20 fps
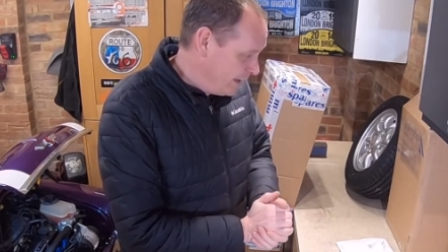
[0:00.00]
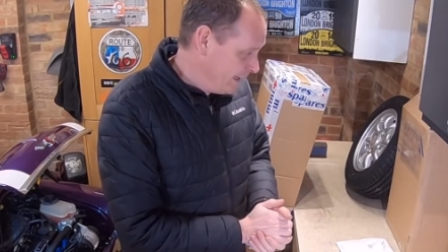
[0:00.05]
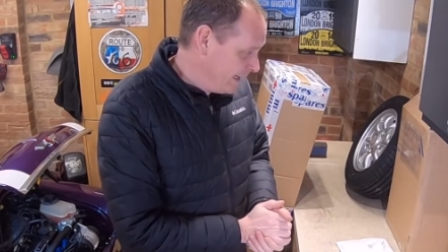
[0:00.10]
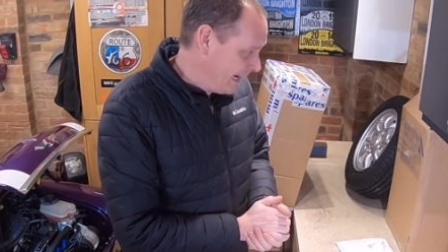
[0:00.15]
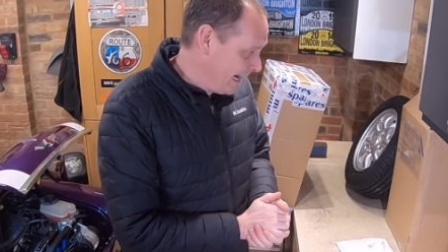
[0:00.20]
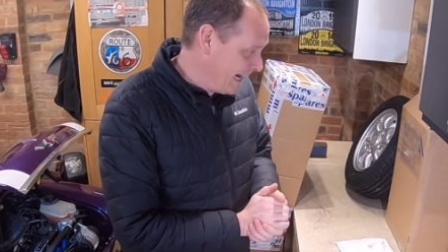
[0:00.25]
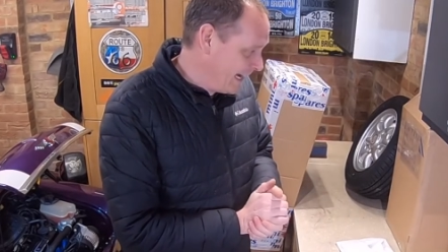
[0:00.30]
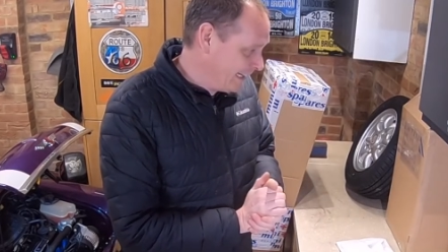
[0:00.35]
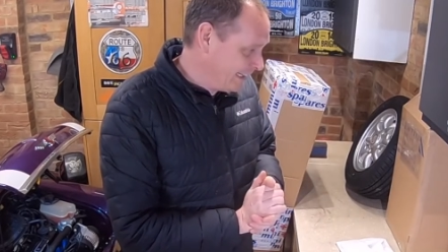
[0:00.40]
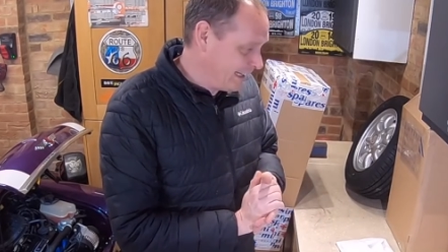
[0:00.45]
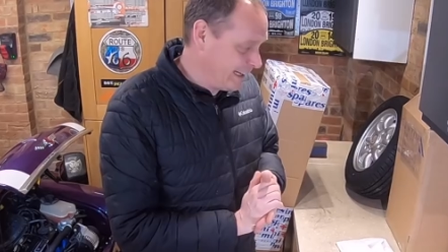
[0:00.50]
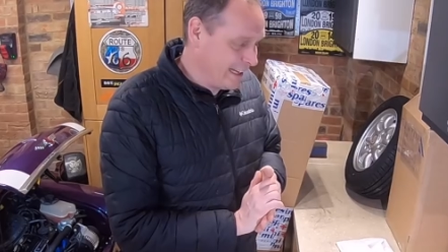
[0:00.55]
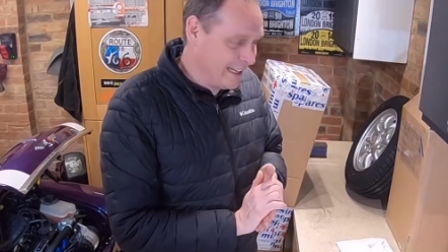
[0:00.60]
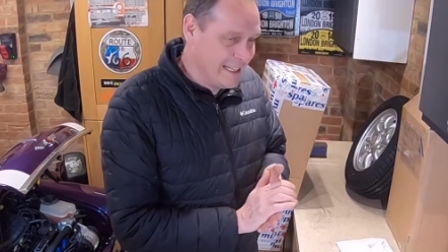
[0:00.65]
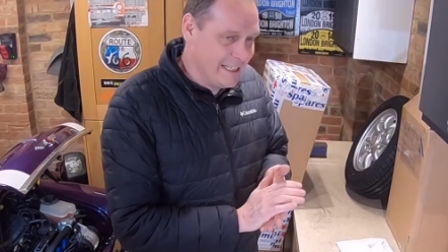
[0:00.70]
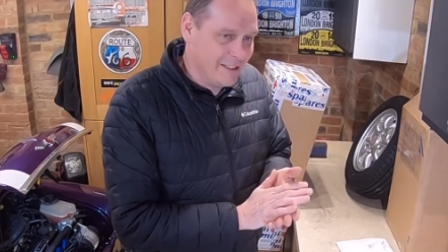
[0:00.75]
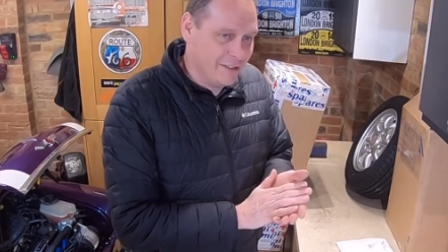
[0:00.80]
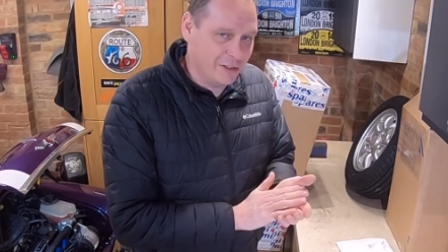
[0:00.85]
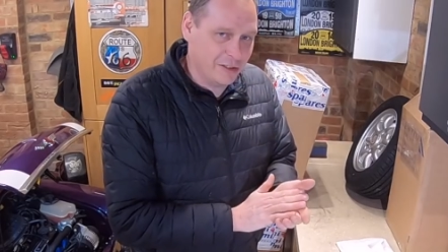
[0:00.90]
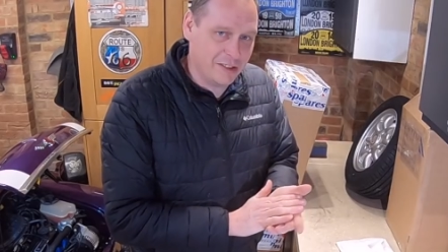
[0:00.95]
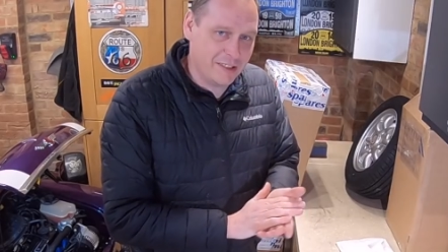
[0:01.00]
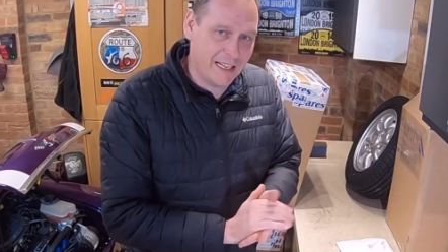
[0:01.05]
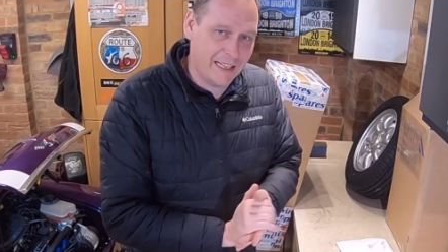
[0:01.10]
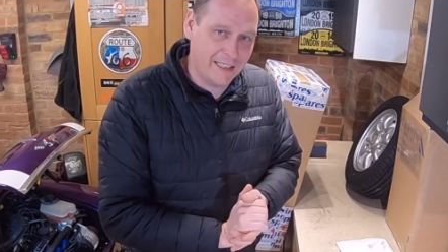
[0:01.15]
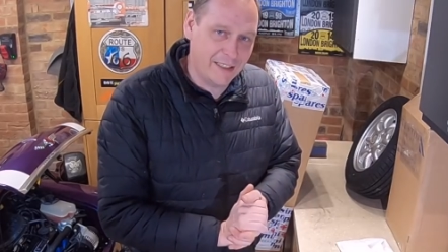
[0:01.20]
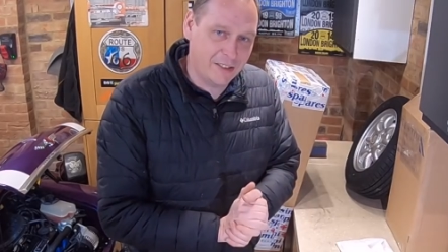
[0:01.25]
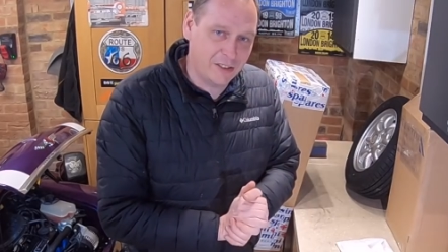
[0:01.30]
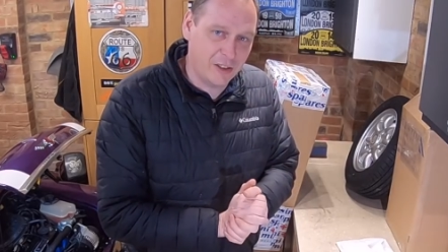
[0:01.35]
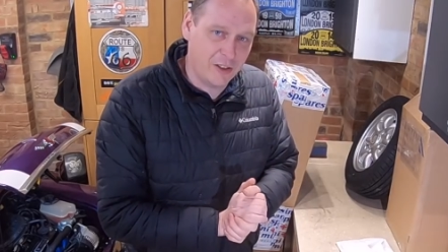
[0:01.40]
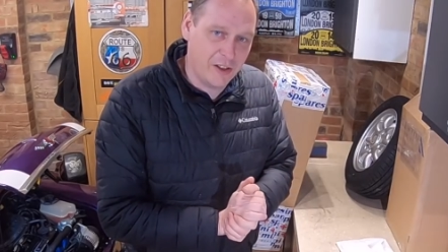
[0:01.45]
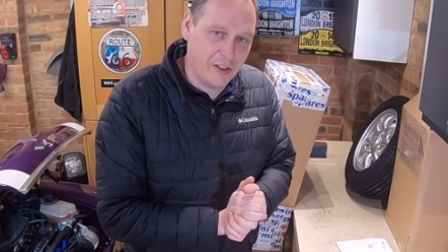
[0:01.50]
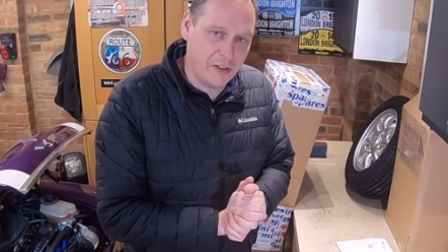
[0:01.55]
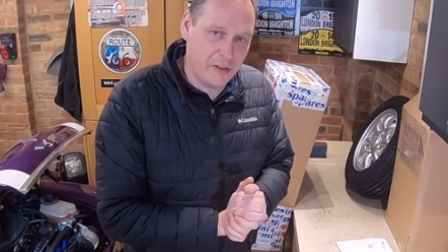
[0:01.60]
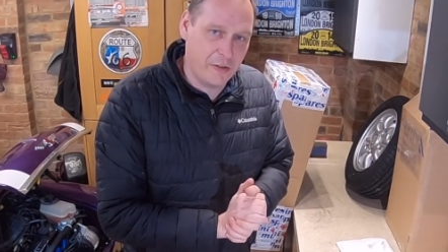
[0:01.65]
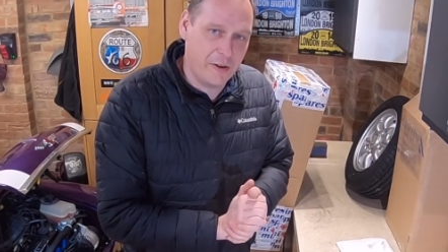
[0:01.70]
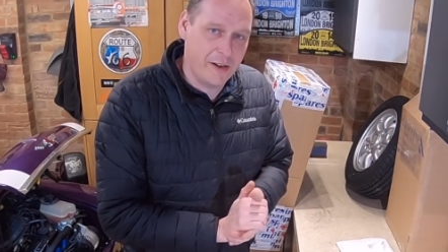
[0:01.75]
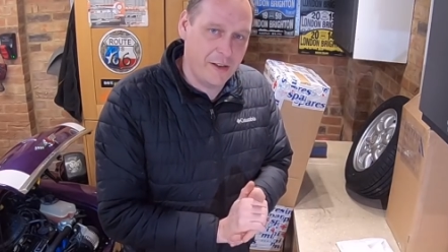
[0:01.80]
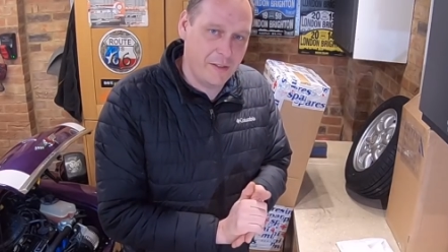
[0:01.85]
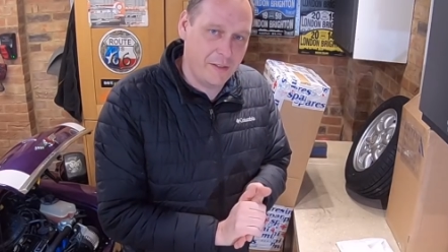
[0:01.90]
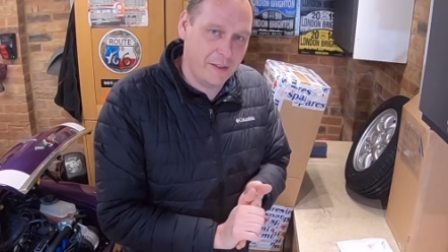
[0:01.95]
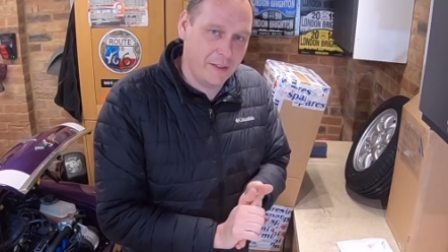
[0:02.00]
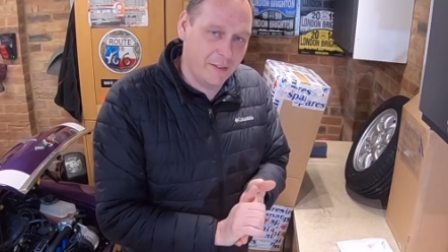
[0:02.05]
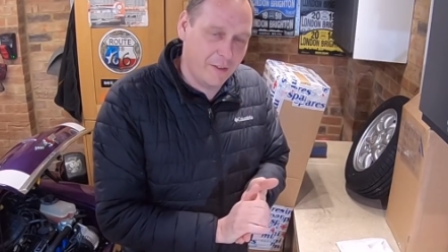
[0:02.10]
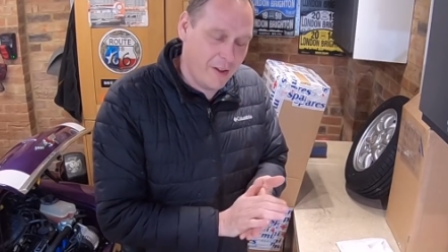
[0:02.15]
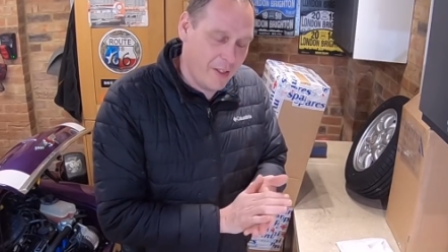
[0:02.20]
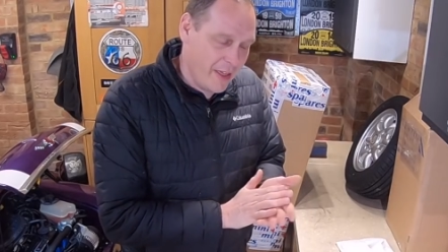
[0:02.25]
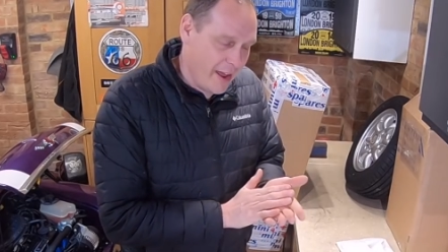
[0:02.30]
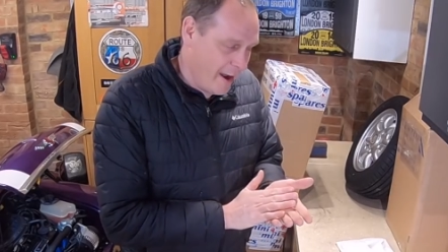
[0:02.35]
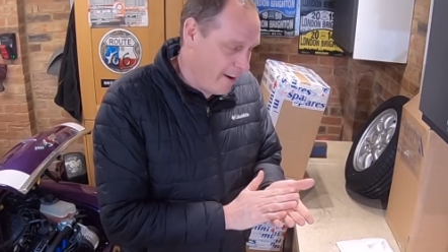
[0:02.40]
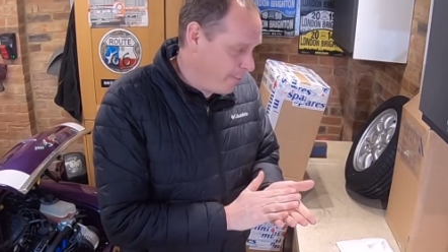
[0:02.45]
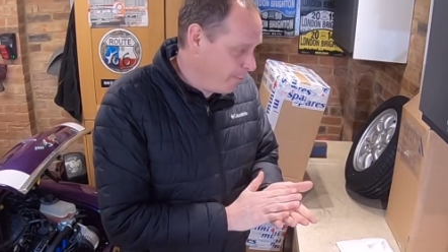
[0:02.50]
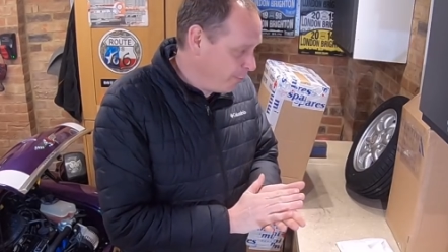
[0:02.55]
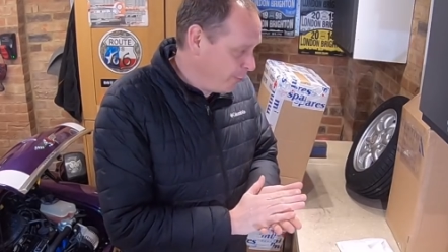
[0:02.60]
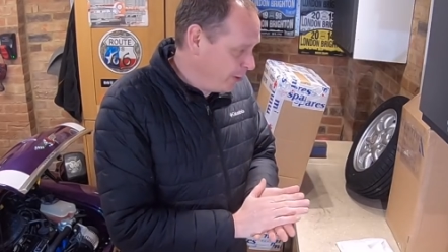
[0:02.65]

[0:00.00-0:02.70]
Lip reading: hand cleaner or sanitizer or anything like that.